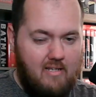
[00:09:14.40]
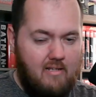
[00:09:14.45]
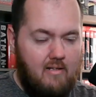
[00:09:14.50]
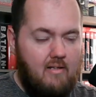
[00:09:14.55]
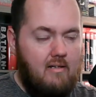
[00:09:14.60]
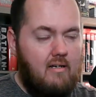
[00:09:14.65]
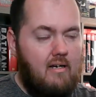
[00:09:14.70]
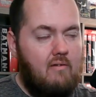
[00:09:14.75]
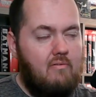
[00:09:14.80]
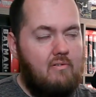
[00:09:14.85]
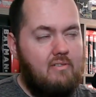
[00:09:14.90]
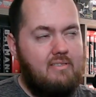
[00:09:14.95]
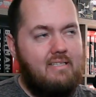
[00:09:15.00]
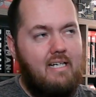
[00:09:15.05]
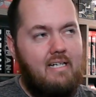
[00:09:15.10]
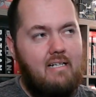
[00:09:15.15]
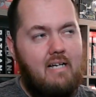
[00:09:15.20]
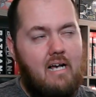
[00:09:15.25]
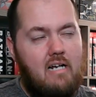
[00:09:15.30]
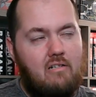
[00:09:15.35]
I want to
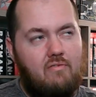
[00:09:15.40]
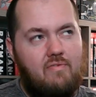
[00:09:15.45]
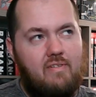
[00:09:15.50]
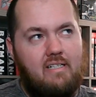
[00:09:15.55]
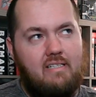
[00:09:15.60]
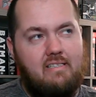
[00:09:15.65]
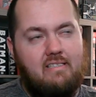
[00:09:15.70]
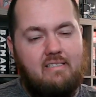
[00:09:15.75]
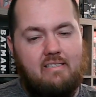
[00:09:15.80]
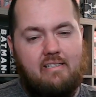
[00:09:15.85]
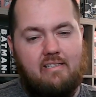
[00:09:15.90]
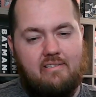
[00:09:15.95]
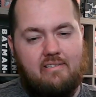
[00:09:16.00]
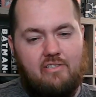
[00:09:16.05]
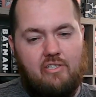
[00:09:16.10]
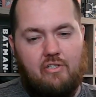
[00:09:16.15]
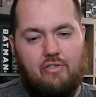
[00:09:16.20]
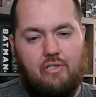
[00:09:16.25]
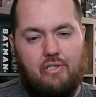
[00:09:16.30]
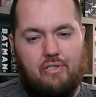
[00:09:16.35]
say I don't think it's
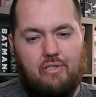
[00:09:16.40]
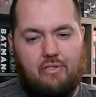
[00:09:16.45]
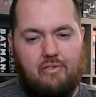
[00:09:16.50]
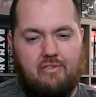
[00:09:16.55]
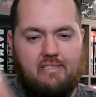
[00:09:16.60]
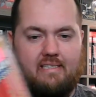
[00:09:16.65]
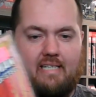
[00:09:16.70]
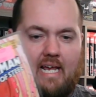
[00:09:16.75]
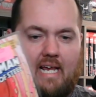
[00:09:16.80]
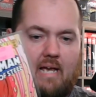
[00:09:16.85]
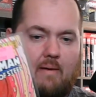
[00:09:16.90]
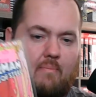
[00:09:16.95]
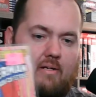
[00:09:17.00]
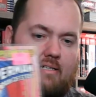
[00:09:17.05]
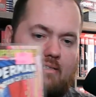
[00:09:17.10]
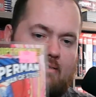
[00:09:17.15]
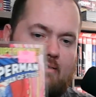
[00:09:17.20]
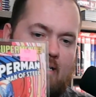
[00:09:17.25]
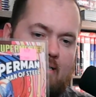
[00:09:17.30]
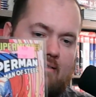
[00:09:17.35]
considered the newsstand, but
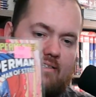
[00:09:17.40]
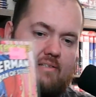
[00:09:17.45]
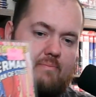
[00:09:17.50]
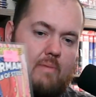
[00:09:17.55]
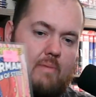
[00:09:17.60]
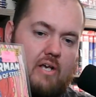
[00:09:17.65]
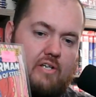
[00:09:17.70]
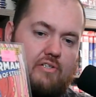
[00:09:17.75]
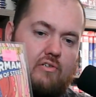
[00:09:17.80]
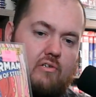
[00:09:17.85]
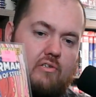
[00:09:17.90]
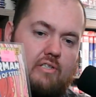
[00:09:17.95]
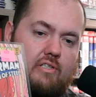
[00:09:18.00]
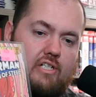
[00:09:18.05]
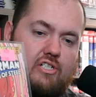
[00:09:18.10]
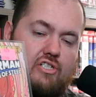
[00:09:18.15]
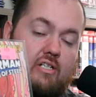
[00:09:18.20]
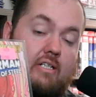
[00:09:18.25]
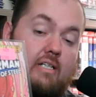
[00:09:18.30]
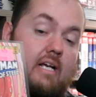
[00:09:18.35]
it's like the special
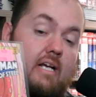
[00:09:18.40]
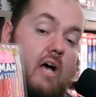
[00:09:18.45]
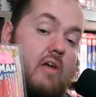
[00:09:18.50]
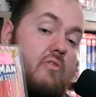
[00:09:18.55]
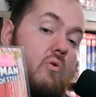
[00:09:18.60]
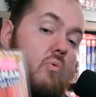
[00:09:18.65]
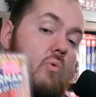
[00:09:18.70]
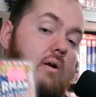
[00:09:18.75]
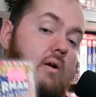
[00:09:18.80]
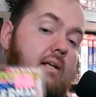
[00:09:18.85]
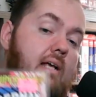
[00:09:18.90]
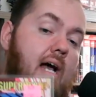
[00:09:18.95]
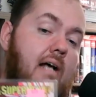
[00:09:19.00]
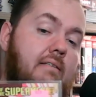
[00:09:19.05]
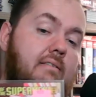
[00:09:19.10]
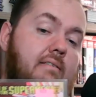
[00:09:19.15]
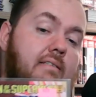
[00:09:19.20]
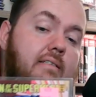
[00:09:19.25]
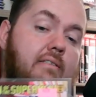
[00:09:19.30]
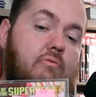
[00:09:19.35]
edition. The other one
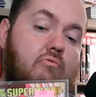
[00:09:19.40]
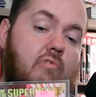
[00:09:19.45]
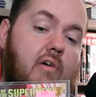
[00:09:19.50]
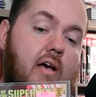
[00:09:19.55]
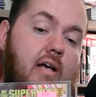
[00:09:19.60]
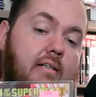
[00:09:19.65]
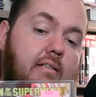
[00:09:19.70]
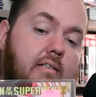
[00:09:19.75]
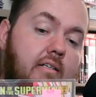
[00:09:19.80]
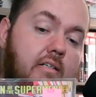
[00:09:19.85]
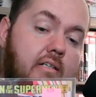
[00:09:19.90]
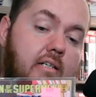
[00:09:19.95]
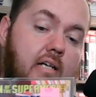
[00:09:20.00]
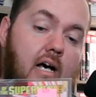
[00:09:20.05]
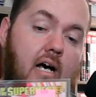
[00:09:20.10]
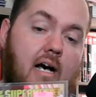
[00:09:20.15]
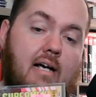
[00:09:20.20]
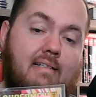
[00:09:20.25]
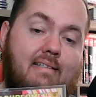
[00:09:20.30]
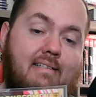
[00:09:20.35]
has the red
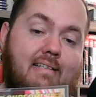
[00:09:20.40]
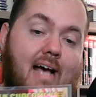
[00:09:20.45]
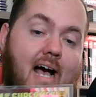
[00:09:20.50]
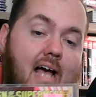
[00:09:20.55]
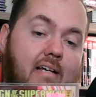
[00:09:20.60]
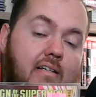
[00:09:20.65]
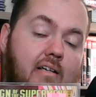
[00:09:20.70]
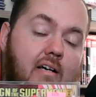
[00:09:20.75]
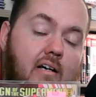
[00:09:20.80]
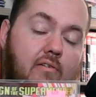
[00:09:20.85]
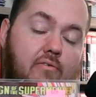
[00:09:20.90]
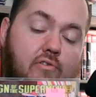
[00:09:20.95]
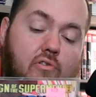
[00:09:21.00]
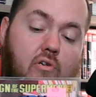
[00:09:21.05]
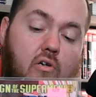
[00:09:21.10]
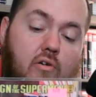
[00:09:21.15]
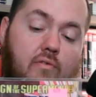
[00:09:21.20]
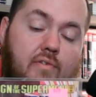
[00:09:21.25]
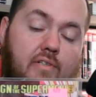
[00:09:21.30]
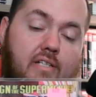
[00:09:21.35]
die cover
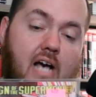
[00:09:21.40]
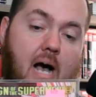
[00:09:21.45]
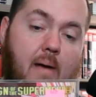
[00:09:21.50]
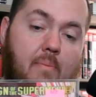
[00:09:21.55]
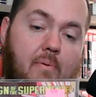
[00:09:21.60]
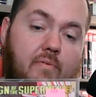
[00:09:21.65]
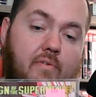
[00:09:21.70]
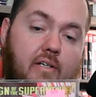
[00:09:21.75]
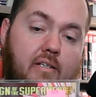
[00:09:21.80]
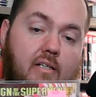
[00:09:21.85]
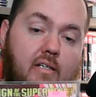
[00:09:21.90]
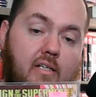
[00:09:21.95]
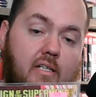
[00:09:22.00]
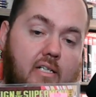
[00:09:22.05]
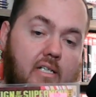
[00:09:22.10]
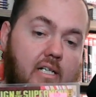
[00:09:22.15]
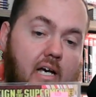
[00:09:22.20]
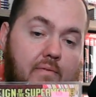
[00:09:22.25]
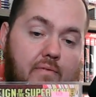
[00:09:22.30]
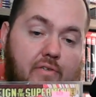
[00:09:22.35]
over top of it
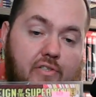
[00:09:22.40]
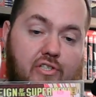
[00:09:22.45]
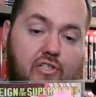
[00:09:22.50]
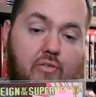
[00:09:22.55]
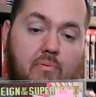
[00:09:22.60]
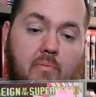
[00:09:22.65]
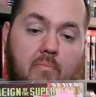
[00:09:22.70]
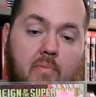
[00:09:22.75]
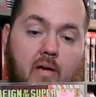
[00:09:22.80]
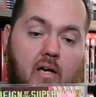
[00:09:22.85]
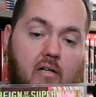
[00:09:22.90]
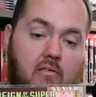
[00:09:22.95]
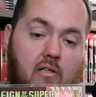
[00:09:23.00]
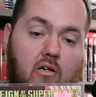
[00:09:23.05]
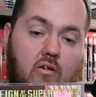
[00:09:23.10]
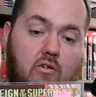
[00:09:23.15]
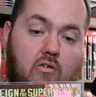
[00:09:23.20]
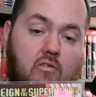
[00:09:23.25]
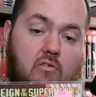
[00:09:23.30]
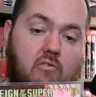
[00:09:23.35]
of the Superman
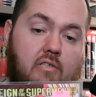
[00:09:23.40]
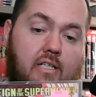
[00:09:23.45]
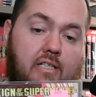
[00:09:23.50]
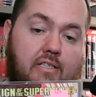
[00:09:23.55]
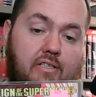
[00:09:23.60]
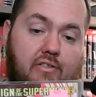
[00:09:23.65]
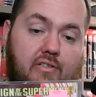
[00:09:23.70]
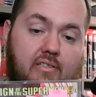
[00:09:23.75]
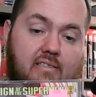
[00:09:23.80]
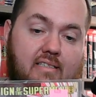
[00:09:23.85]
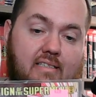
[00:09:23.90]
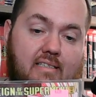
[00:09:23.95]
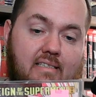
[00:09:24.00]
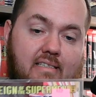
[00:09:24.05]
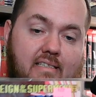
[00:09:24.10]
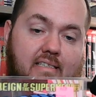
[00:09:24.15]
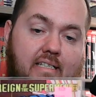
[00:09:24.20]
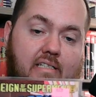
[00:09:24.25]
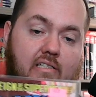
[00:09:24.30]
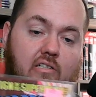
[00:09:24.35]
logo, and you can see
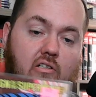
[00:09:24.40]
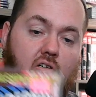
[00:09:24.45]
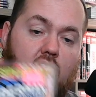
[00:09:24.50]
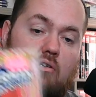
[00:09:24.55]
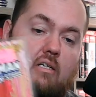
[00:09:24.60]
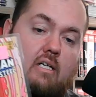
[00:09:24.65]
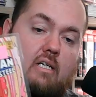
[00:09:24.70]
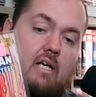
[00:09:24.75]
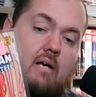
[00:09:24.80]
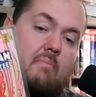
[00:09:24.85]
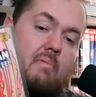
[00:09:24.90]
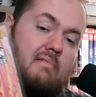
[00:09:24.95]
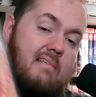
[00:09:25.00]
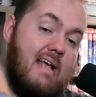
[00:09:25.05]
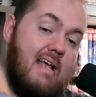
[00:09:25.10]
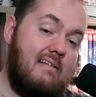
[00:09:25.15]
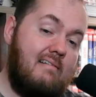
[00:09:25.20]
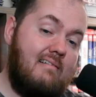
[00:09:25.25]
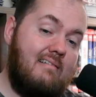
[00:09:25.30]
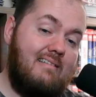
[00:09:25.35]
Steel. But
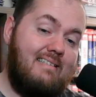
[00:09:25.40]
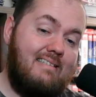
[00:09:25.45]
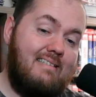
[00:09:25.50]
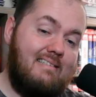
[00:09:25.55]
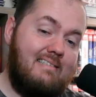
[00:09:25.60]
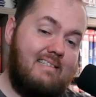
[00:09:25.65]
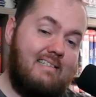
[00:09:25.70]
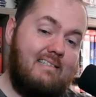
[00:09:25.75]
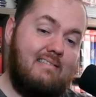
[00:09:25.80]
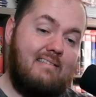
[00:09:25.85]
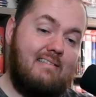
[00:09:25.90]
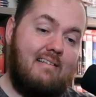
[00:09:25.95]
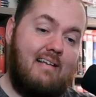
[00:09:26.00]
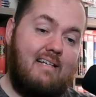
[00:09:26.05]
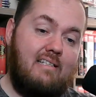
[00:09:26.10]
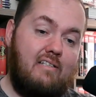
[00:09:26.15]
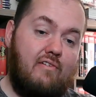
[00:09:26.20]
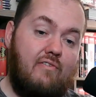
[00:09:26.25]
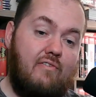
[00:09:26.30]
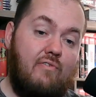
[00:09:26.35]
technically, this is like
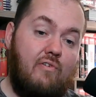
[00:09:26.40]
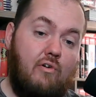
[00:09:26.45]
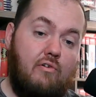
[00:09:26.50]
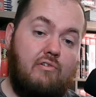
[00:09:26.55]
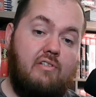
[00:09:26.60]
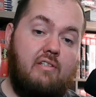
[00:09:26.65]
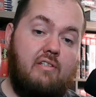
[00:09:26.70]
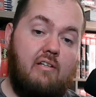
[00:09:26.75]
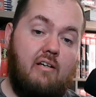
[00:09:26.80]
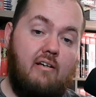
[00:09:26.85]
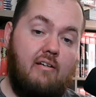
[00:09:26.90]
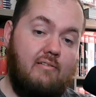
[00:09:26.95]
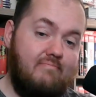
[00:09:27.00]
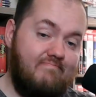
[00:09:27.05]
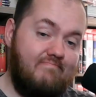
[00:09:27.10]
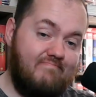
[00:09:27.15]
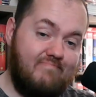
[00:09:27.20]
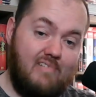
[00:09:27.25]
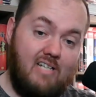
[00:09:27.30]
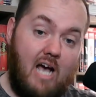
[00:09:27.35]
the first
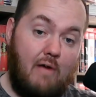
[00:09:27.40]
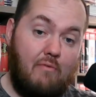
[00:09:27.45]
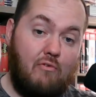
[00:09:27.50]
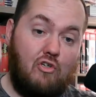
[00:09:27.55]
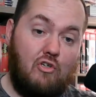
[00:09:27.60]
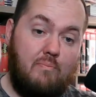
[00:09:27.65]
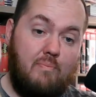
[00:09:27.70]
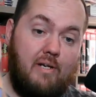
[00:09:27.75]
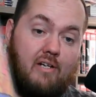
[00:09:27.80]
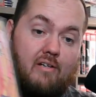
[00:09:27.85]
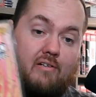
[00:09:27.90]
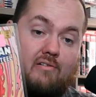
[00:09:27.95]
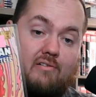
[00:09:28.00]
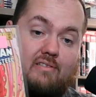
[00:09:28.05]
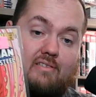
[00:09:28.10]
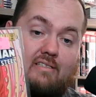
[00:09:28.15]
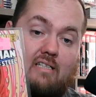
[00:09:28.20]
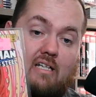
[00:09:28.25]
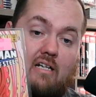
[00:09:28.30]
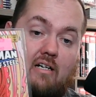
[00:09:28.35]
cover
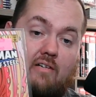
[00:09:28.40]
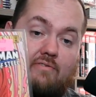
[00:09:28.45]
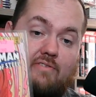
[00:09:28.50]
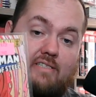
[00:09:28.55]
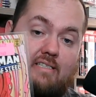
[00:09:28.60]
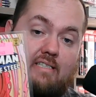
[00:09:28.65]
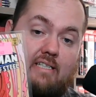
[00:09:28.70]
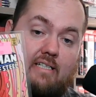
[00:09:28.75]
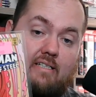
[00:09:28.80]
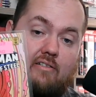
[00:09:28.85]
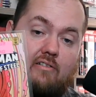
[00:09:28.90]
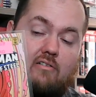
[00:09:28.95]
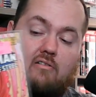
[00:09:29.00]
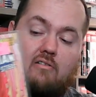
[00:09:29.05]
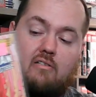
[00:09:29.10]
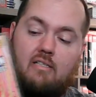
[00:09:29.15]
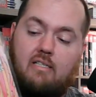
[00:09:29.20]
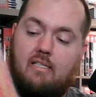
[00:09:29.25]
appearance of Steel.